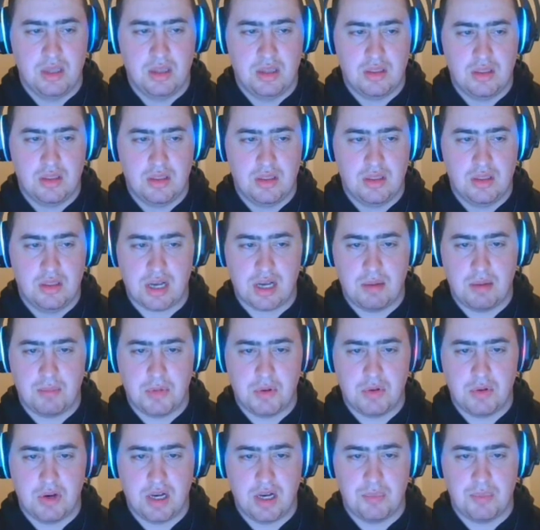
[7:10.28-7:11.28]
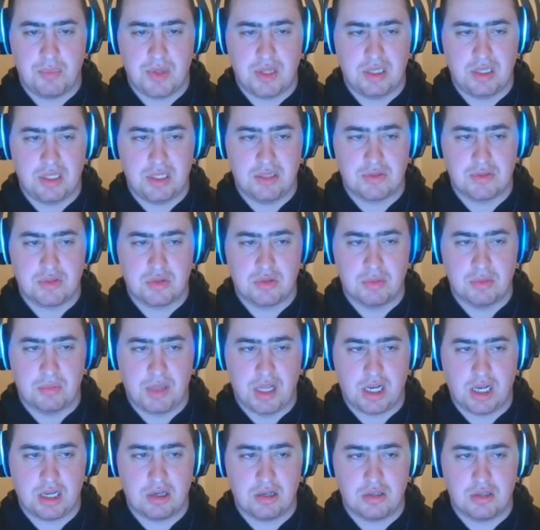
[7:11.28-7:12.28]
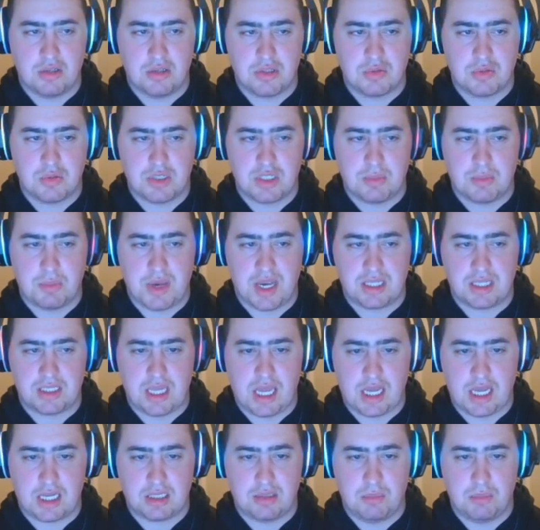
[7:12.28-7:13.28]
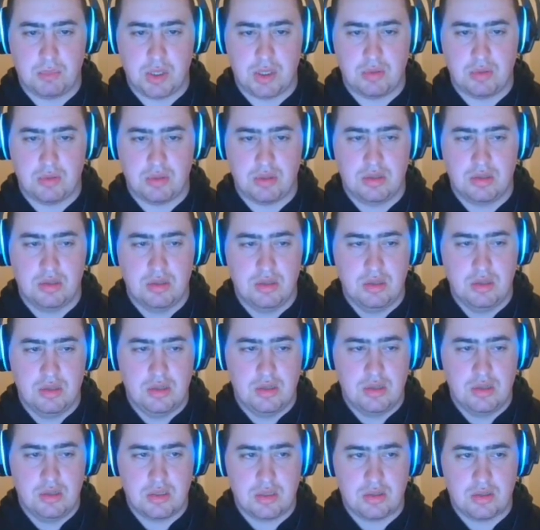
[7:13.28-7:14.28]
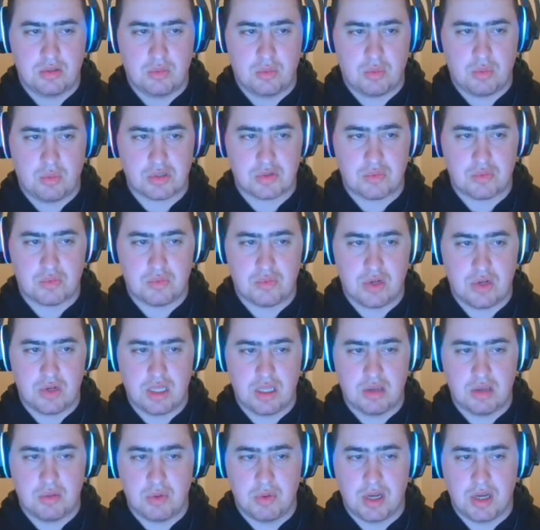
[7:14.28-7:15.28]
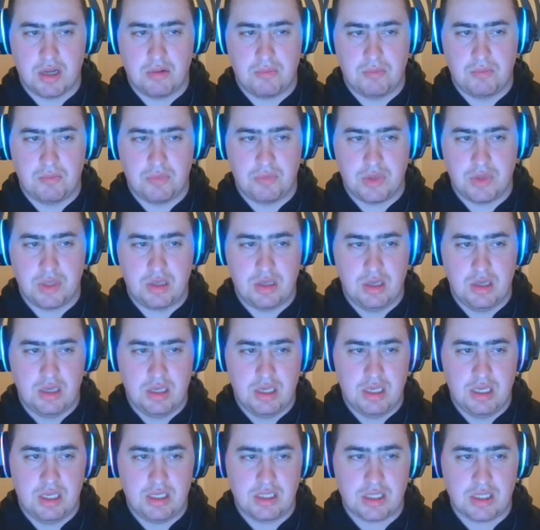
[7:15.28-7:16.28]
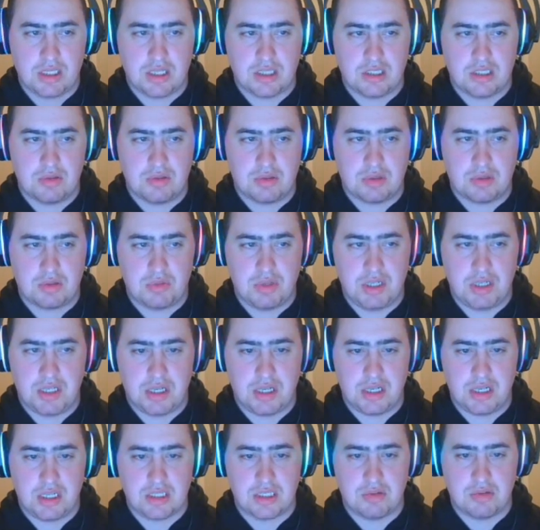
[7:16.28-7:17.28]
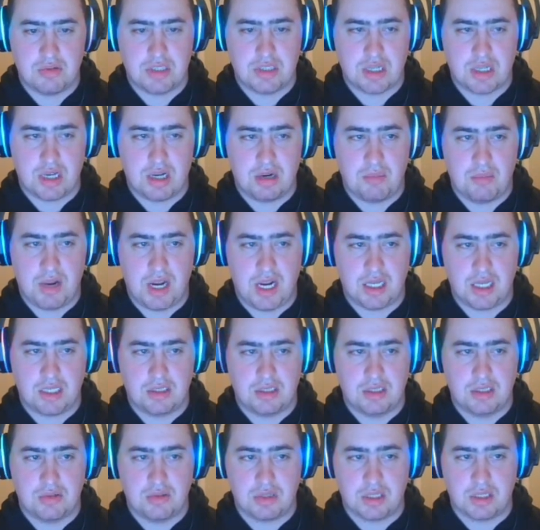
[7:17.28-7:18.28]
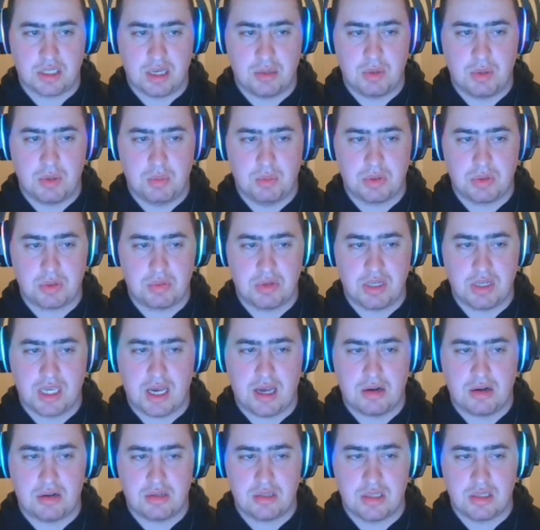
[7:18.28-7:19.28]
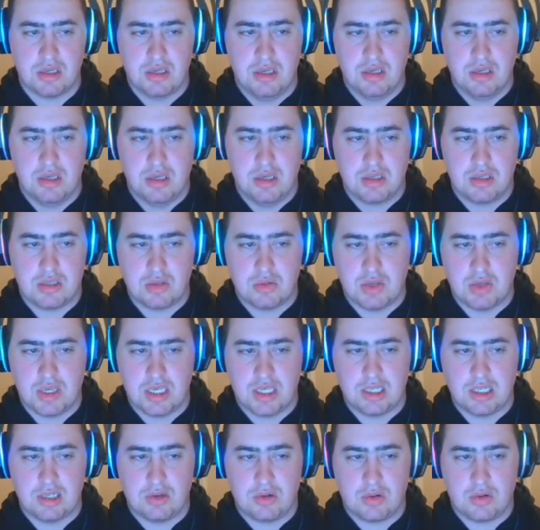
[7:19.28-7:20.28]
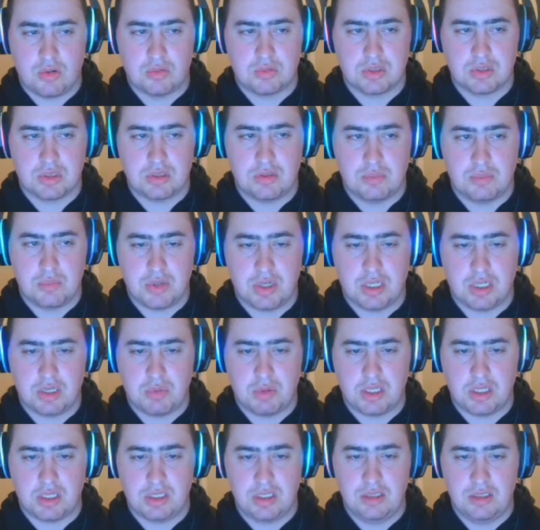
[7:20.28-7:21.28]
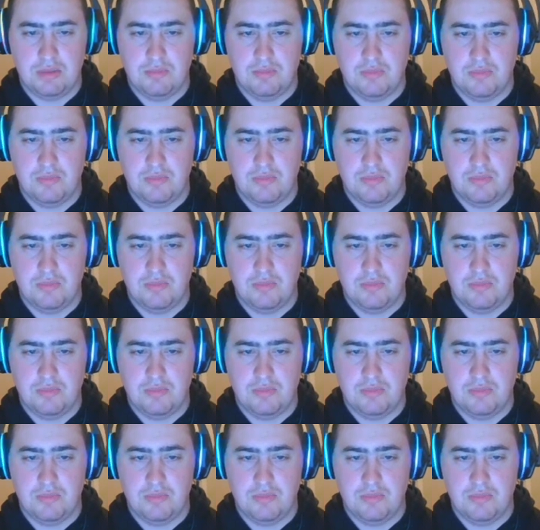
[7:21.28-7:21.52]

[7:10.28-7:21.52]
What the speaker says: they don't combo up, it lives through the blocker, you switch it back to active mode. So it works really well. He's also a 3 cost, so he's automatically going to come in with 3 counters, so he can ult pretty quickly.